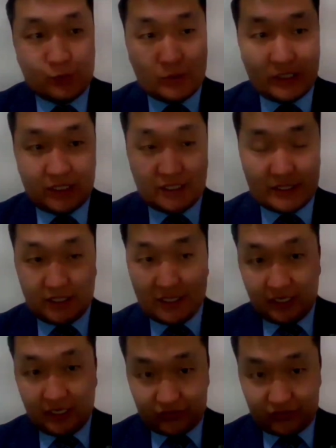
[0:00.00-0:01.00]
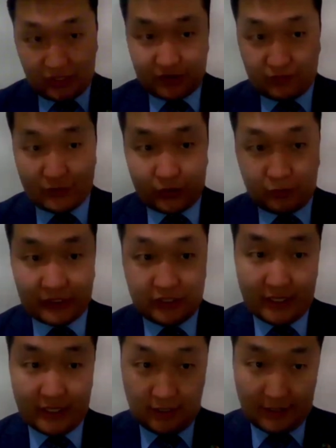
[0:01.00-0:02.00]
well as transforming
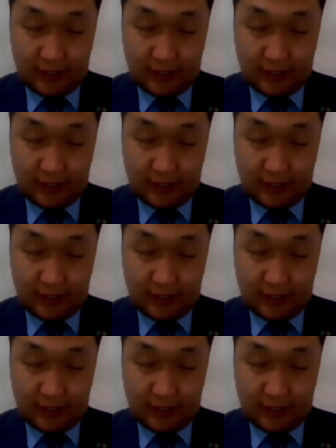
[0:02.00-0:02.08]
the